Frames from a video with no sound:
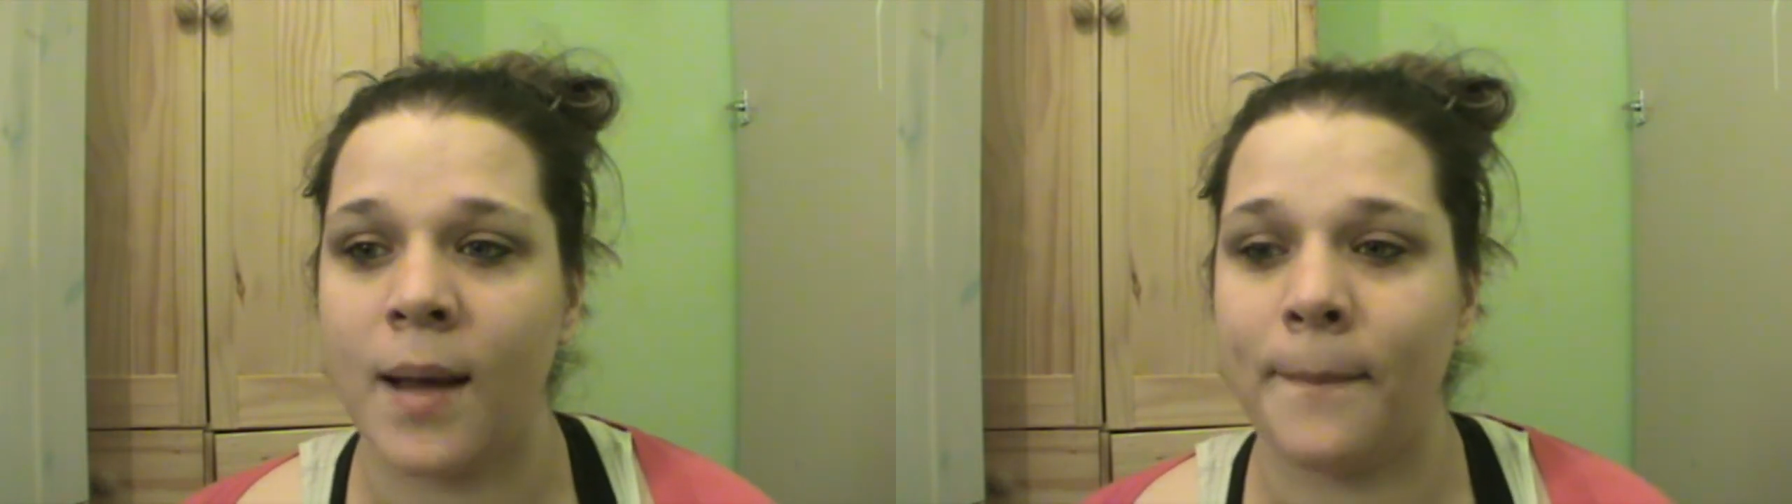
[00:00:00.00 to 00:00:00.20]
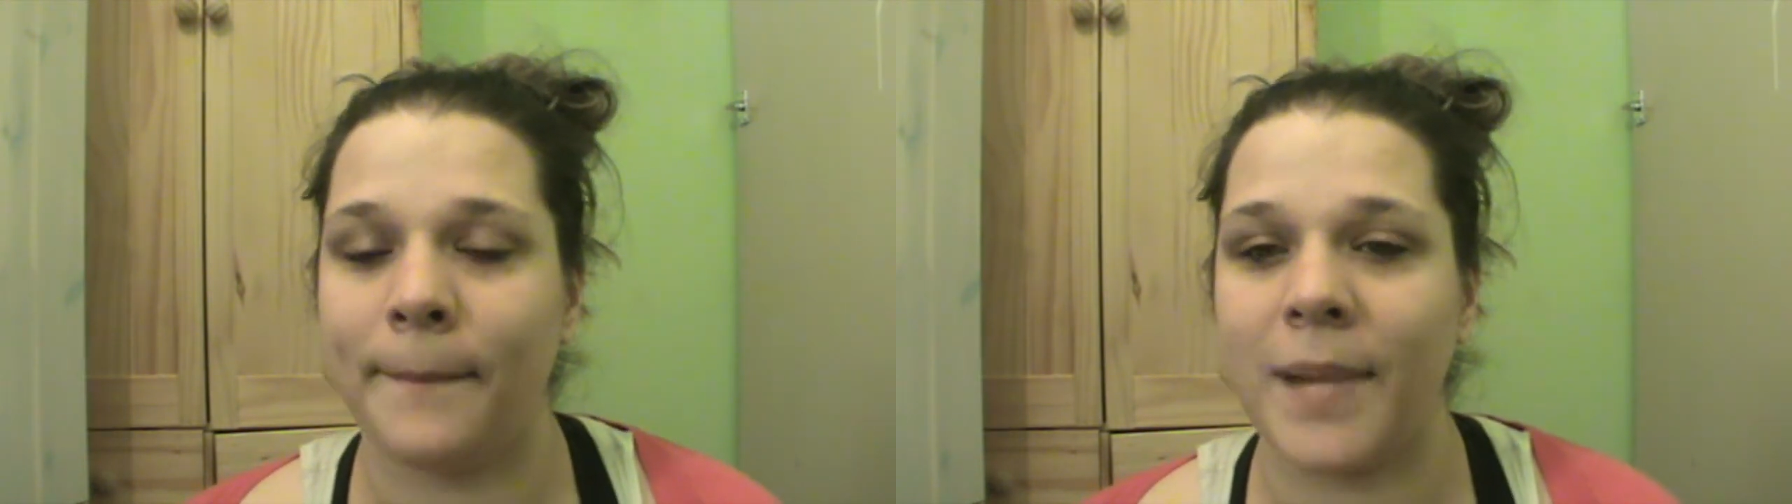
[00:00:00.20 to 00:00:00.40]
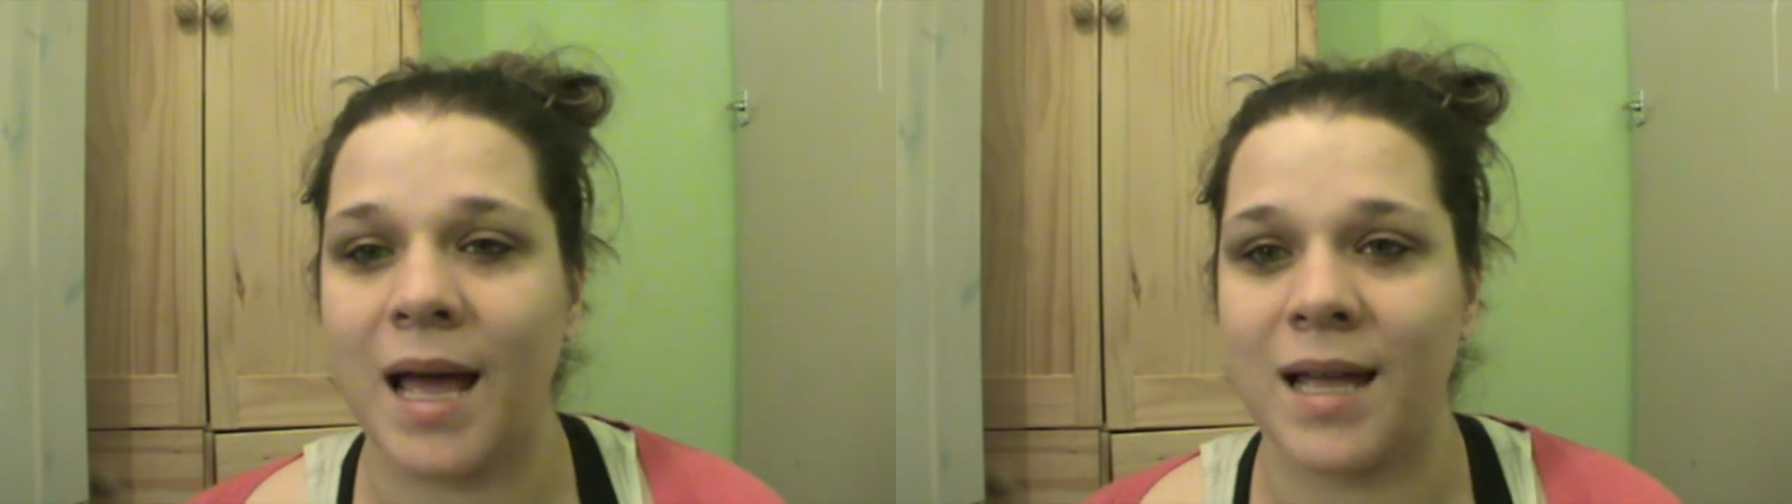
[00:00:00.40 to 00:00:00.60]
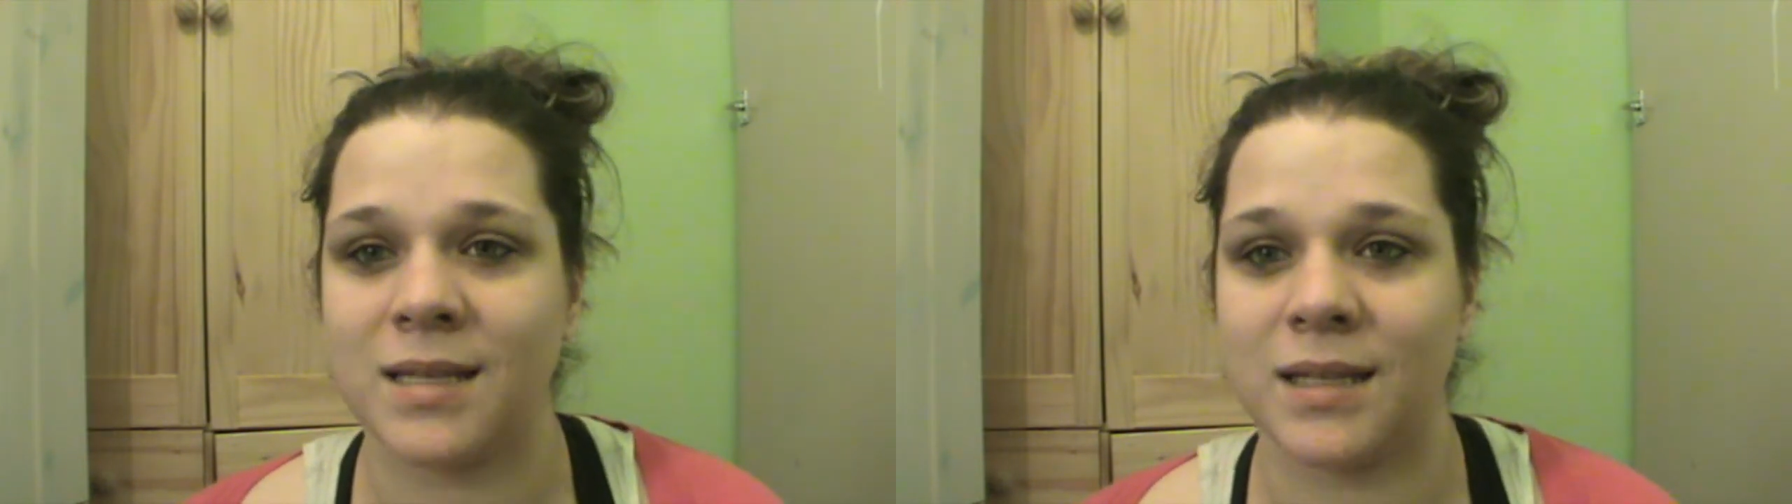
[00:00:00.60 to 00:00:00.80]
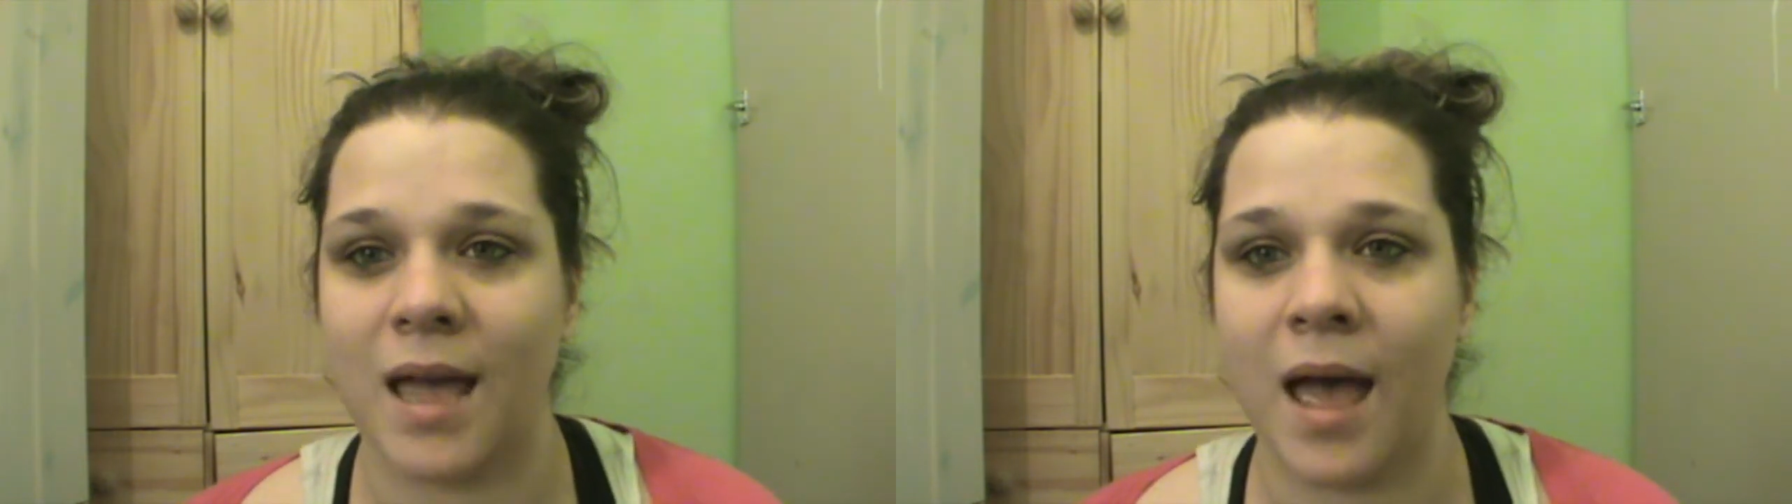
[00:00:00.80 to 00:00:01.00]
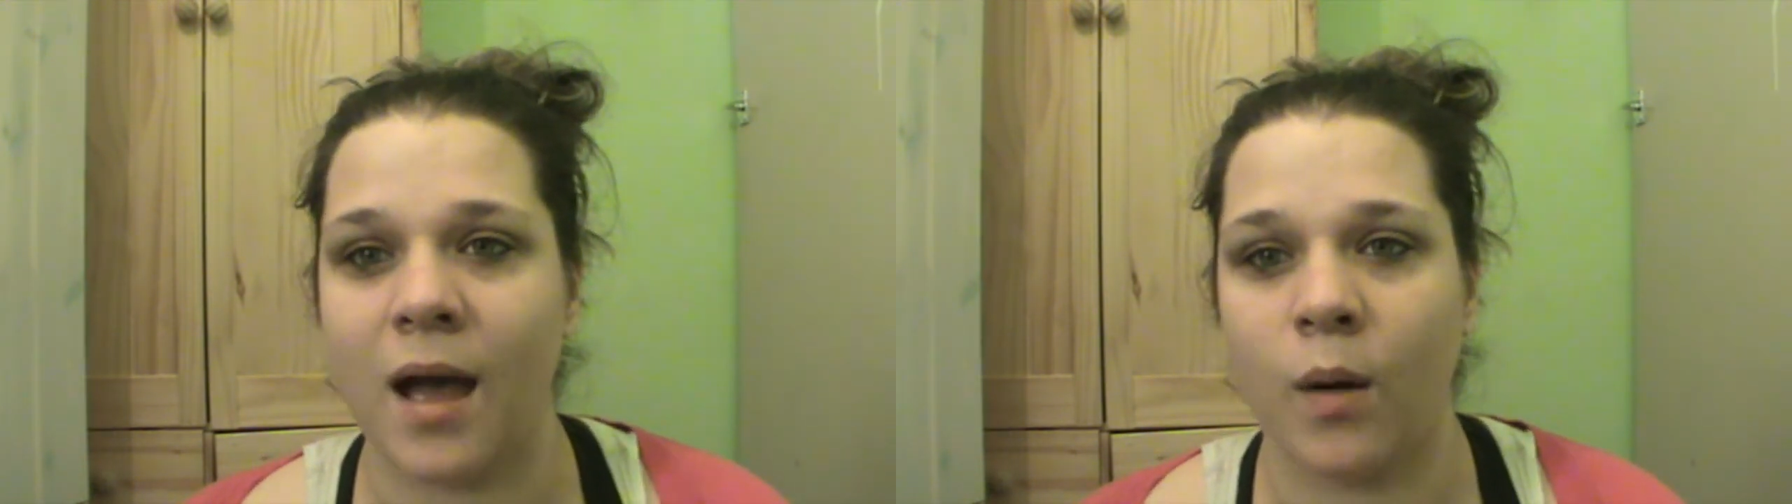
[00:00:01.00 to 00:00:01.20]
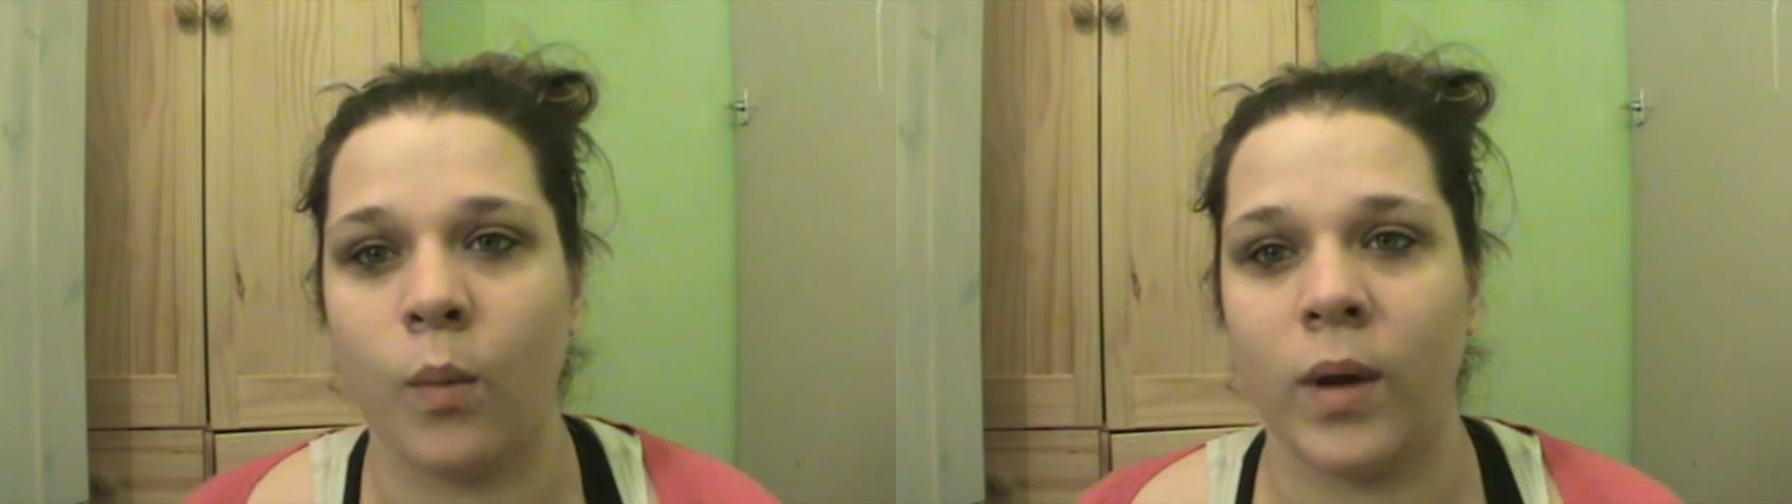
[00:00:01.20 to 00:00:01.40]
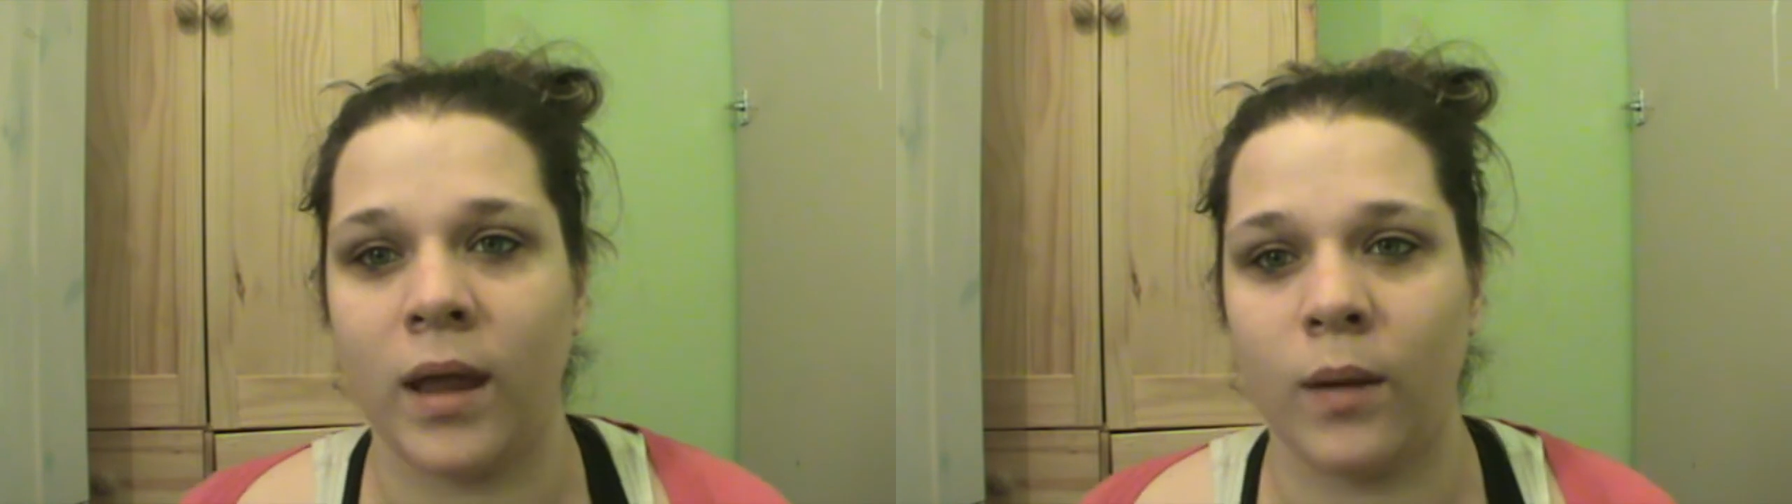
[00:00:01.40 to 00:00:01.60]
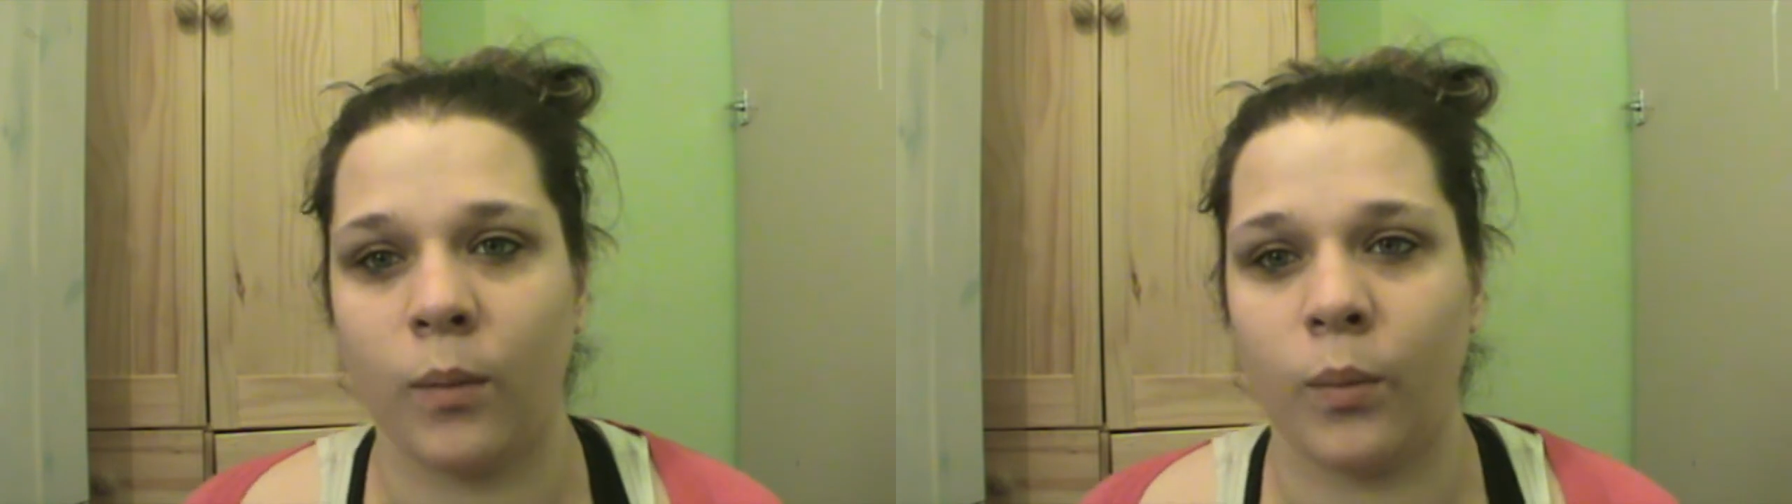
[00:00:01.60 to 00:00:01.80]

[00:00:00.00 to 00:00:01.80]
mask how we